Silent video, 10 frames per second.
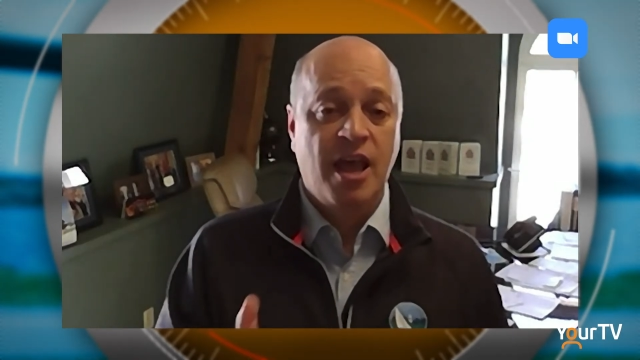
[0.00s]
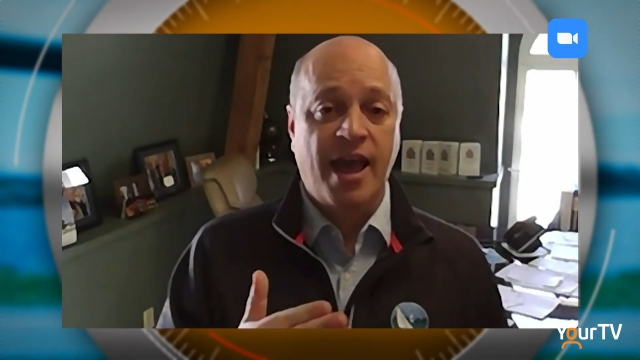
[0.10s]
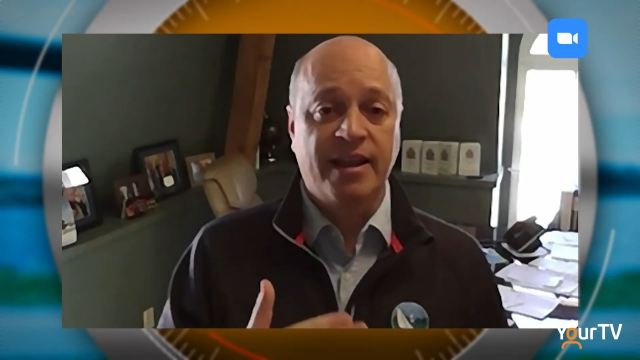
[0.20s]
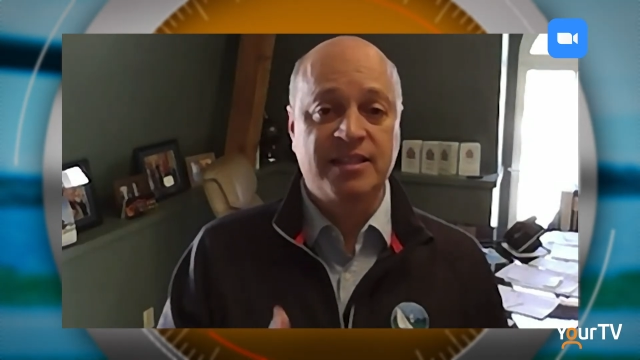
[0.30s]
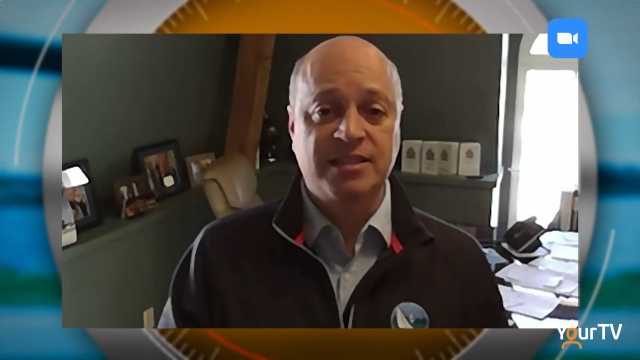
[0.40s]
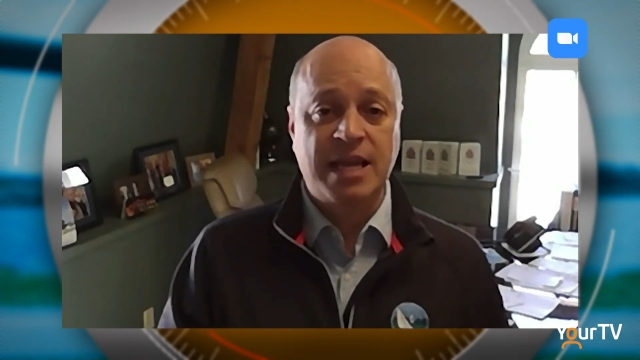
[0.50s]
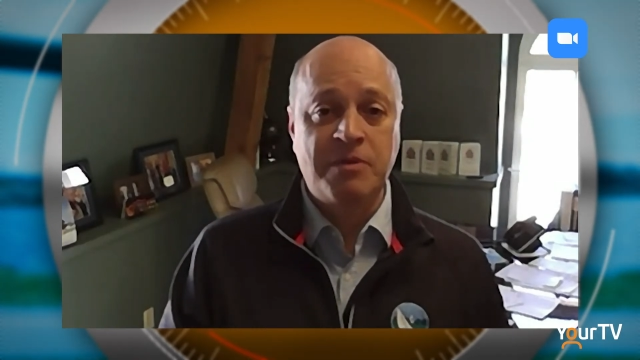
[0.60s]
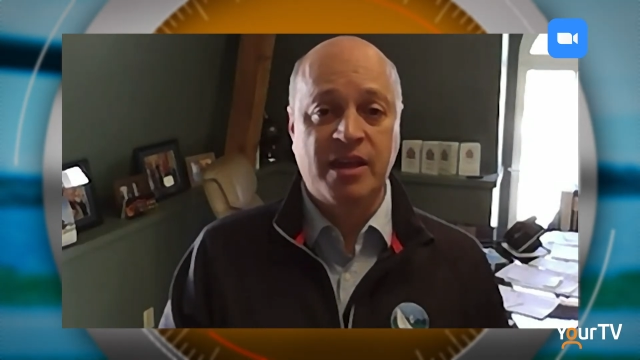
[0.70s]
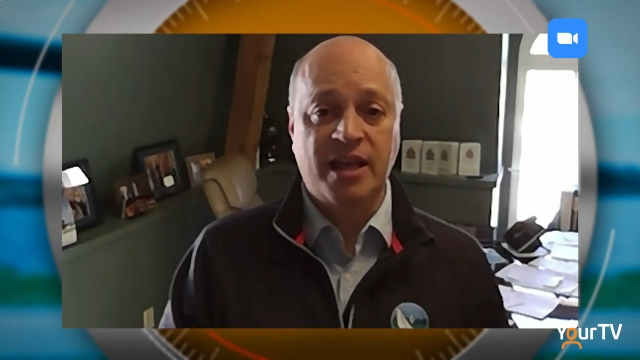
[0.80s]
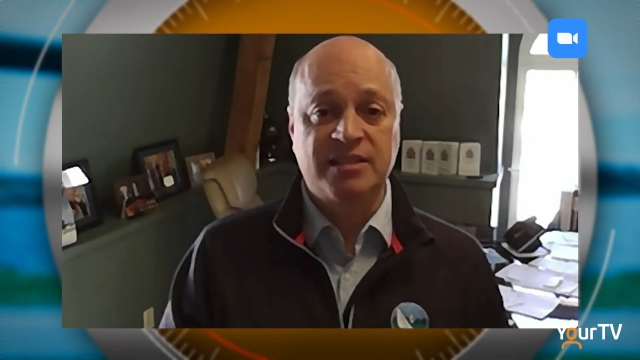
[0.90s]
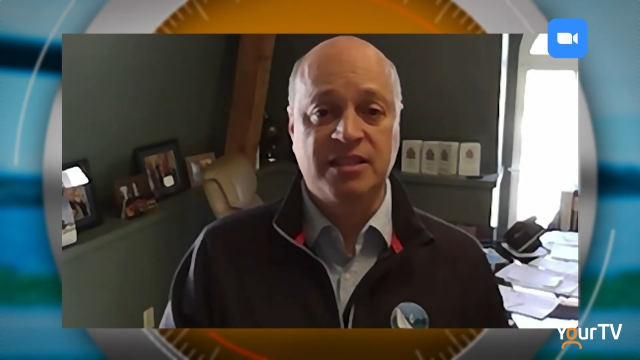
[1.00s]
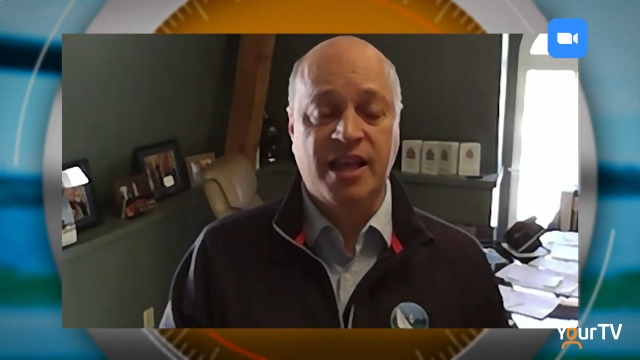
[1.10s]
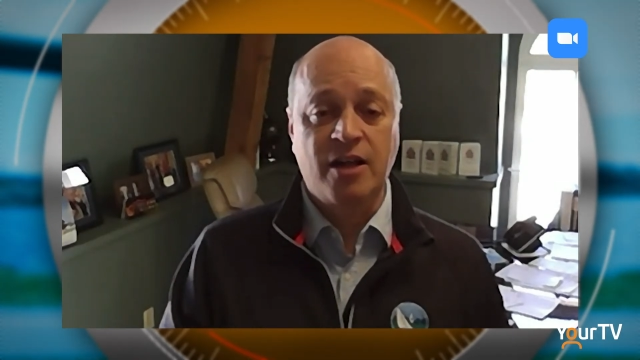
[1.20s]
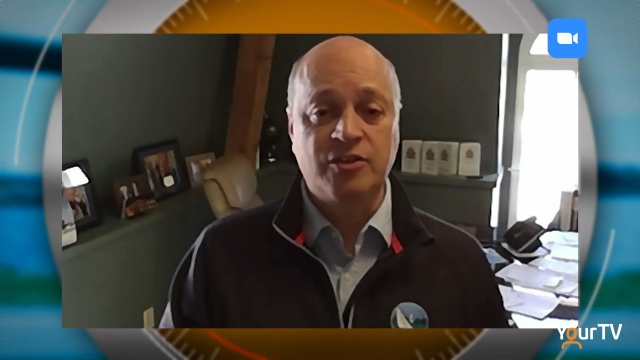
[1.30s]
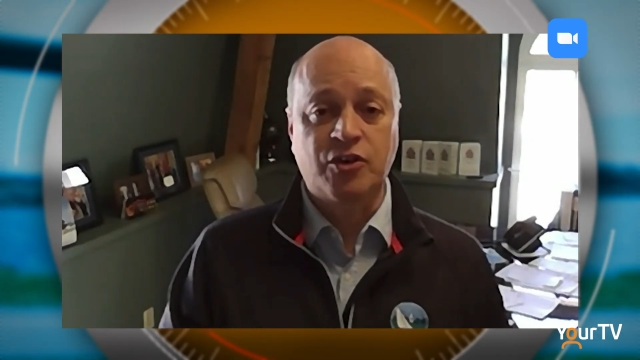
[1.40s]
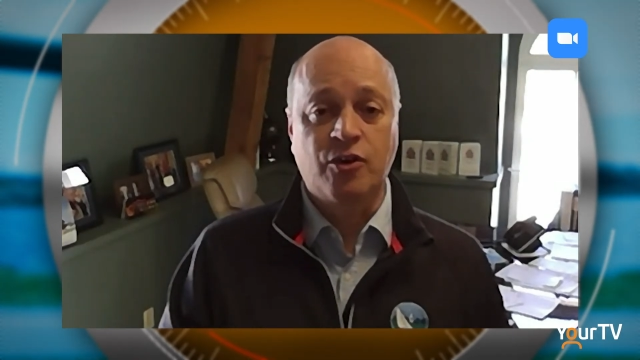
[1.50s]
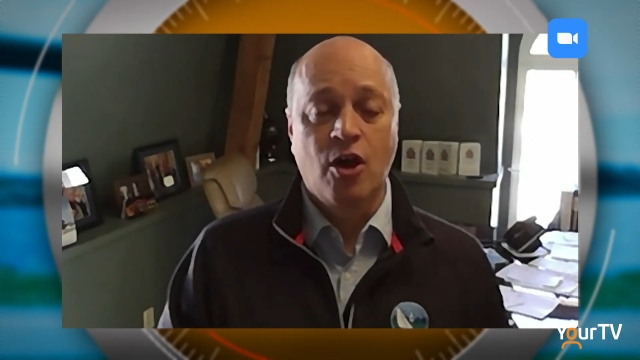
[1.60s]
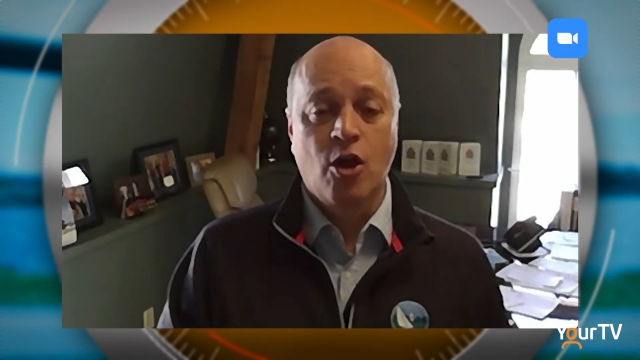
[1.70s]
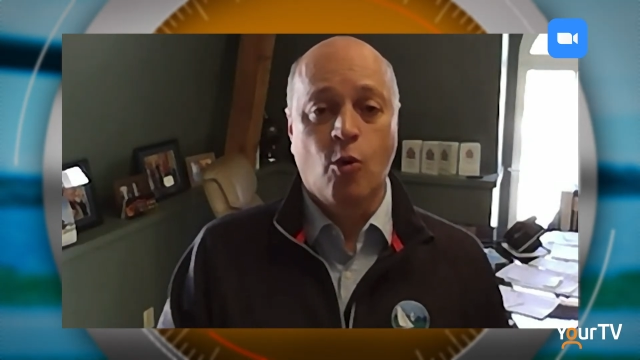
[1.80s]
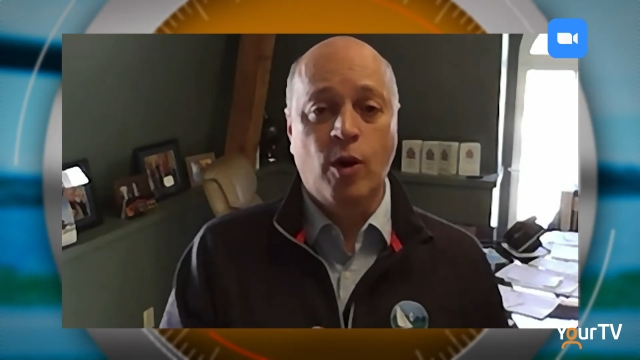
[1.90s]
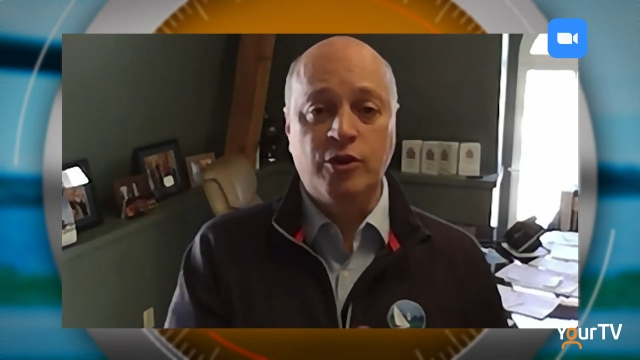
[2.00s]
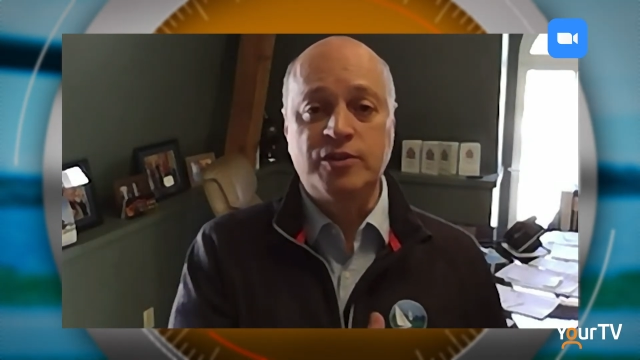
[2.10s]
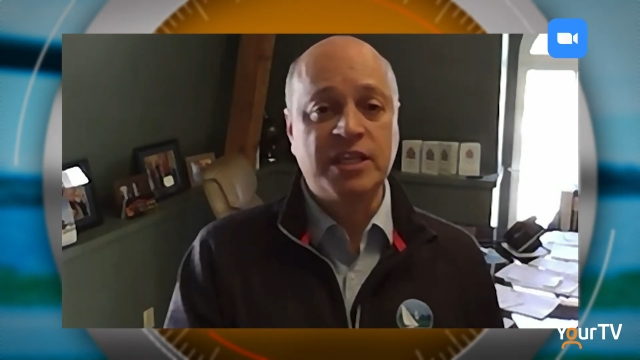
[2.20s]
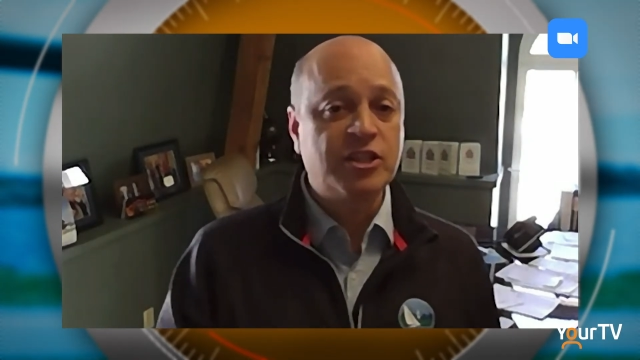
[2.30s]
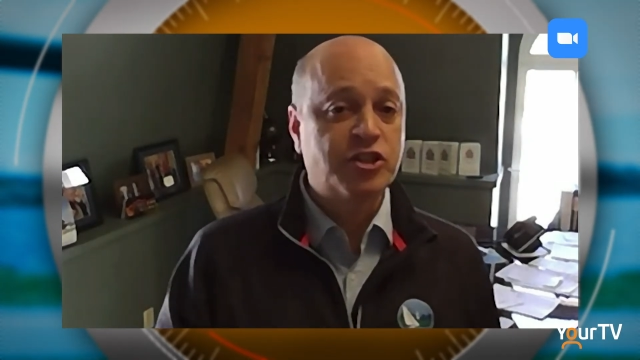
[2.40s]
And it's the same thing at City Council. What you see